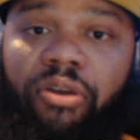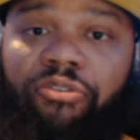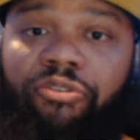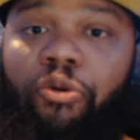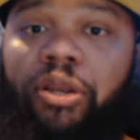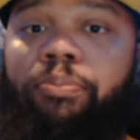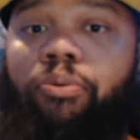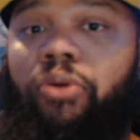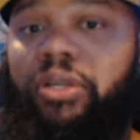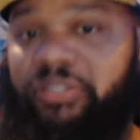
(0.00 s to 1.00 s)
40
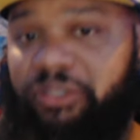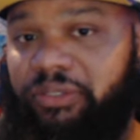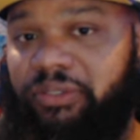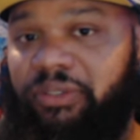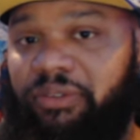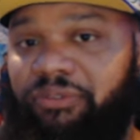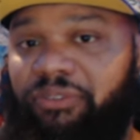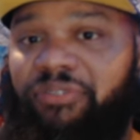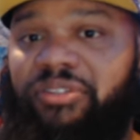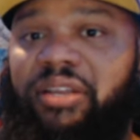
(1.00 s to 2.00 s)
points,
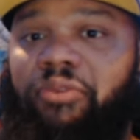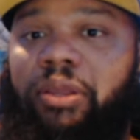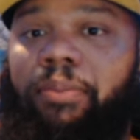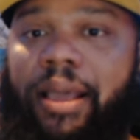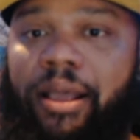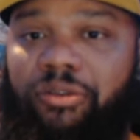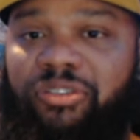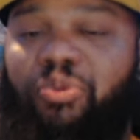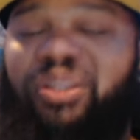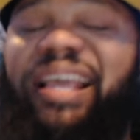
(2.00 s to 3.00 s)
15
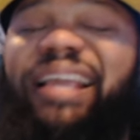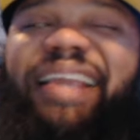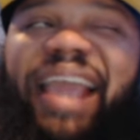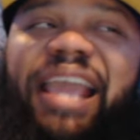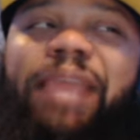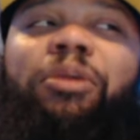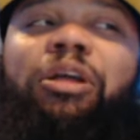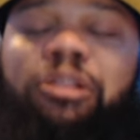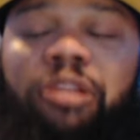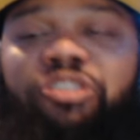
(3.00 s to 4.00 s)
rebounds, with a
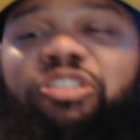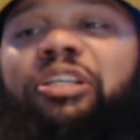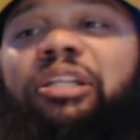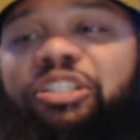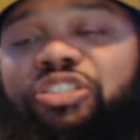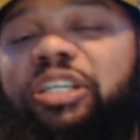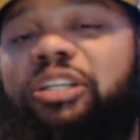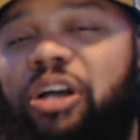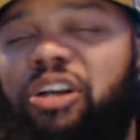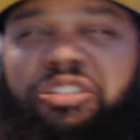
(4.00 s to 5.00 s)
game
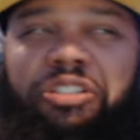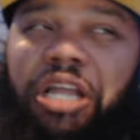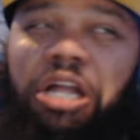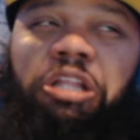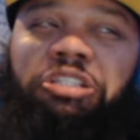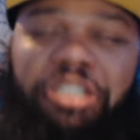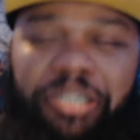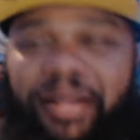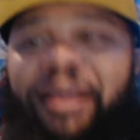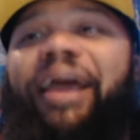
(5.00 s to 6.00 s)
clinching dunk. Not
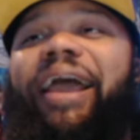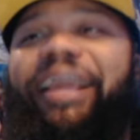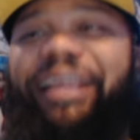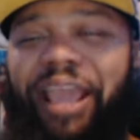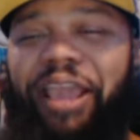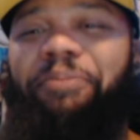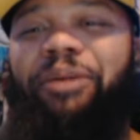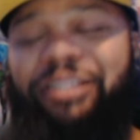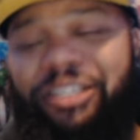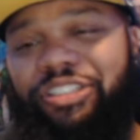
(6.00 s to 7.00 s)
clinching, a
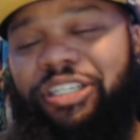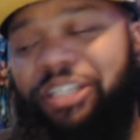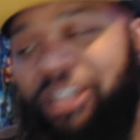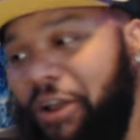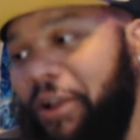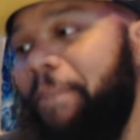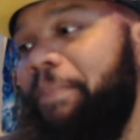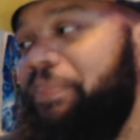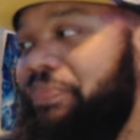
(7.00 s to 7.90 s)
game clinching dunk.